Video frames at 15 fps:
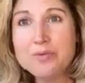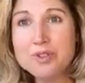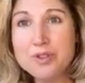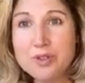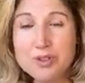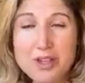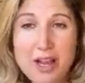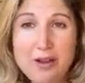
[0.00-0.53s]

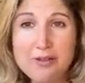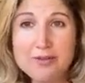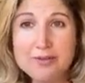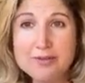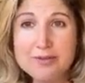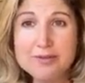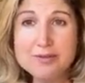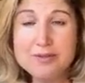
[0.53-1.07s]
wound
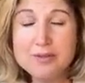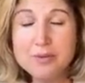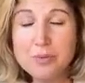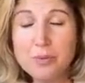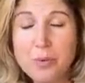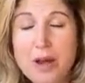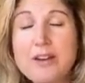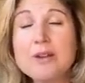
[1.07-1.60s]

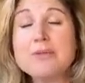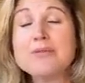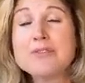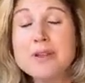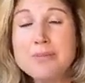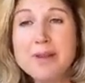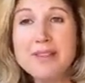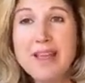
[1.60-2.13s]
up
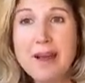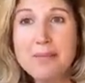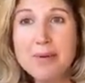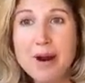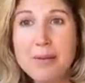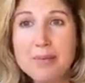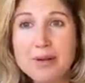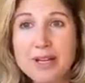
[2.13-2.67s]
flipping that
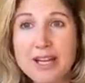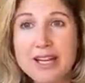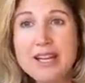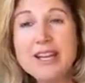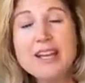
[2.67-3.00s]
property